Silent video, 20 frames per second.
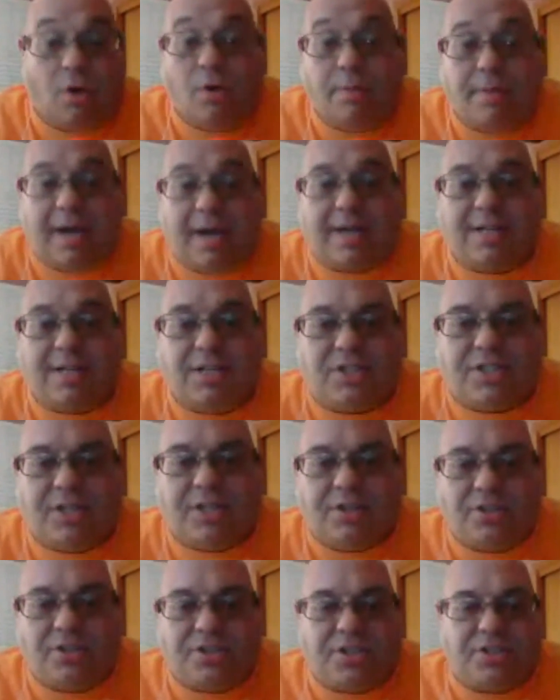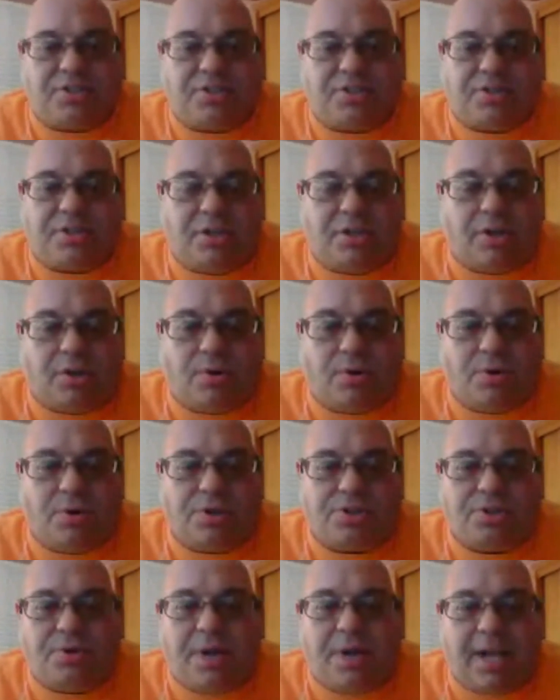back into Steelers history, of course,
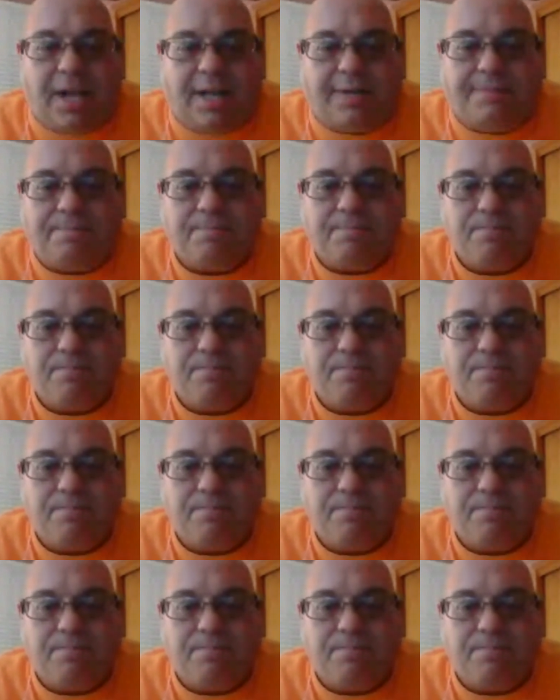you had,